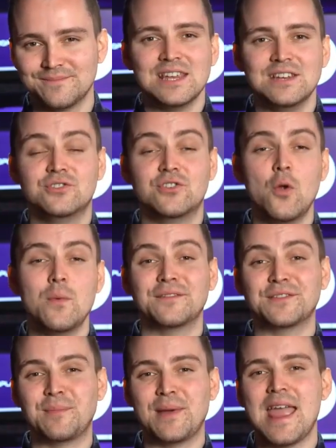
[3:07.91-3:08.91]
You don't have
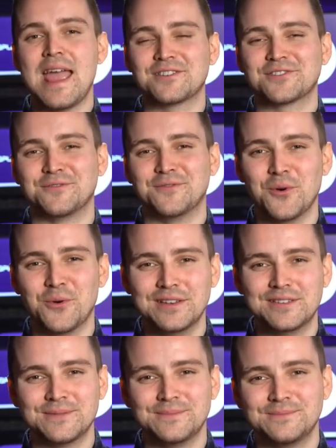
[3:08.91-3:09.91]
to pay extra for
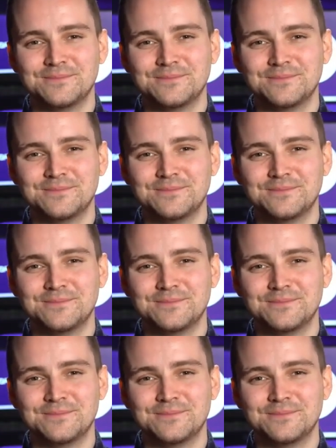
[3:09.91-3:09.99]
it.